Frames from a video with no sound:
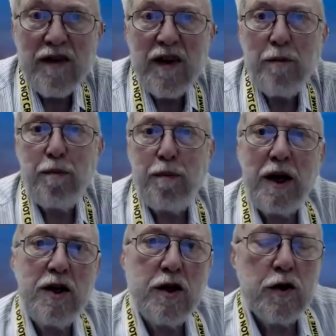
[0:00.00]
I've got
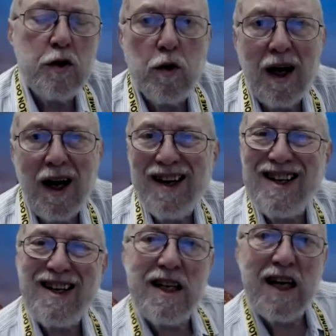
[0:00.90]
patients who are
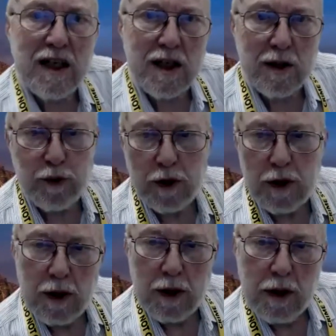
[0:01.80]
undetectable
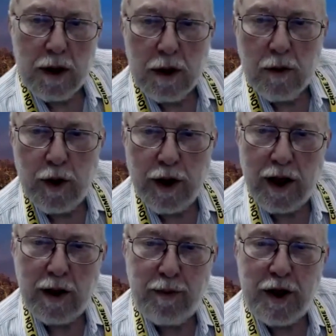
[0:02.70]
with
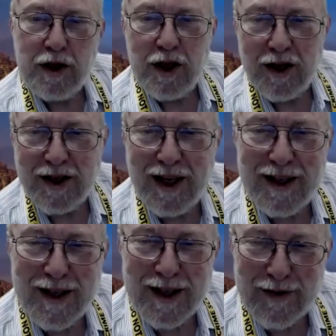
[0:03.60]
a PCR
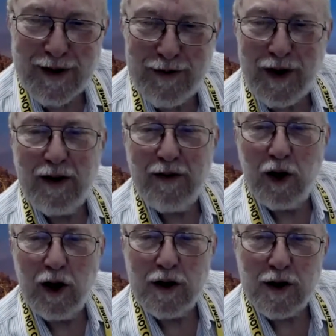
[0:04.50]
sensitive to 5
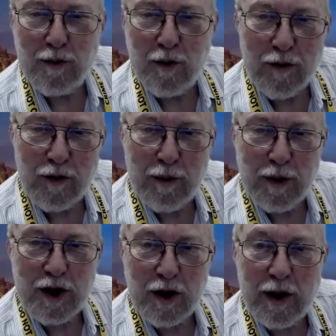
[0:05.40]
logs or more for
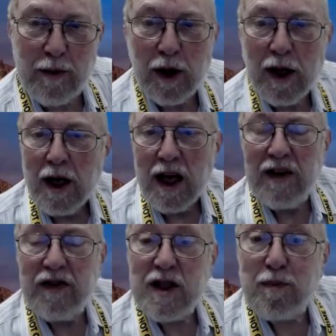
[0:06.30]
BCR-ABL and
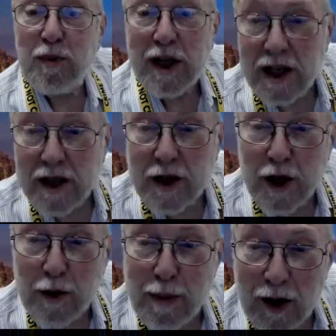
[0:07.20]
have a spleen into
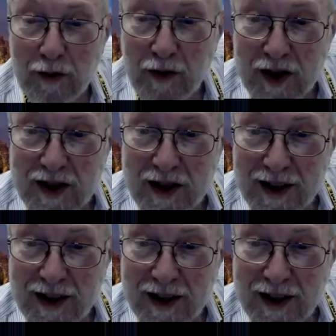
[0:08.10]
their pelvis.